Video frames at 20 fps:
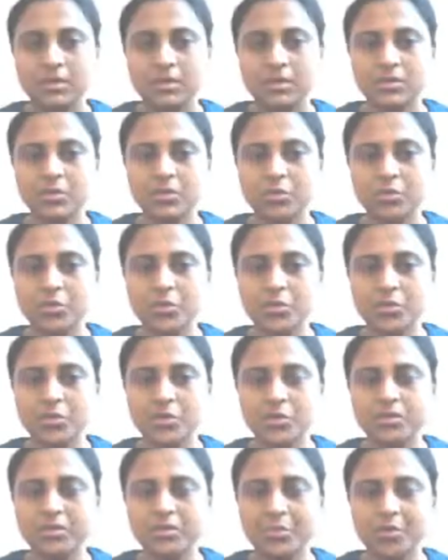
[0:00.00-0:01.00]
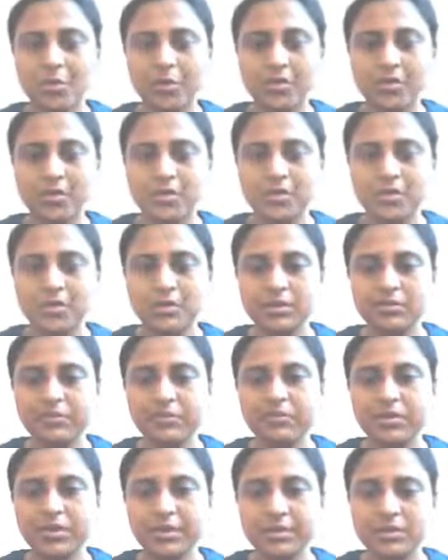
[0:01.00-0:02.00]
So most of the models of
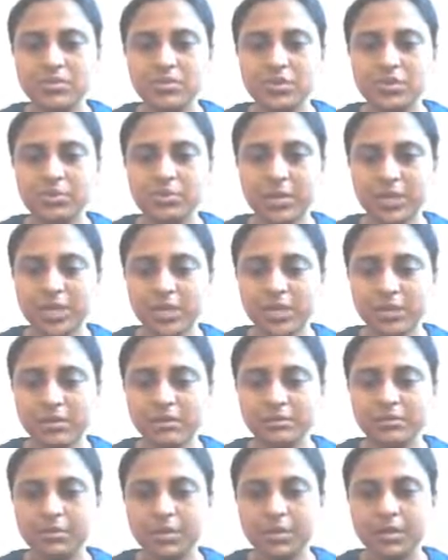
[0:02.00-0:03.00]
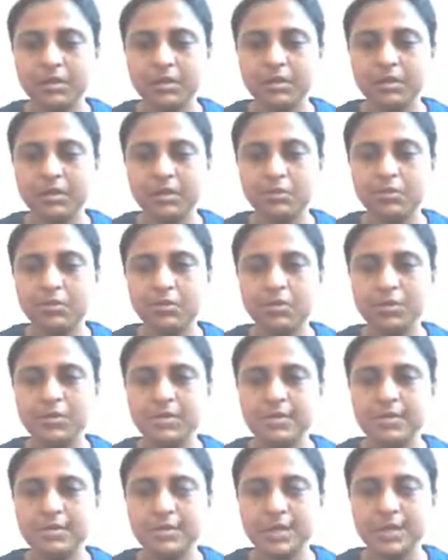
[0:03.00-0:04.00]
decision making include
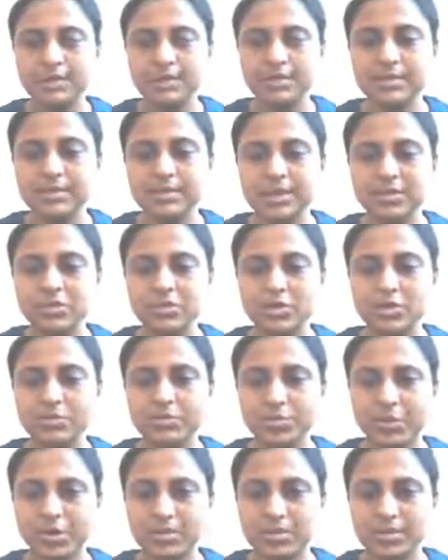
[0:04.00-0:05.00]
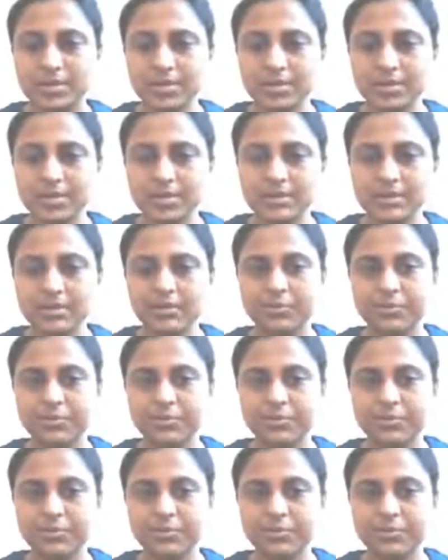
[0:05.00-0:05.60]
6 essential processes.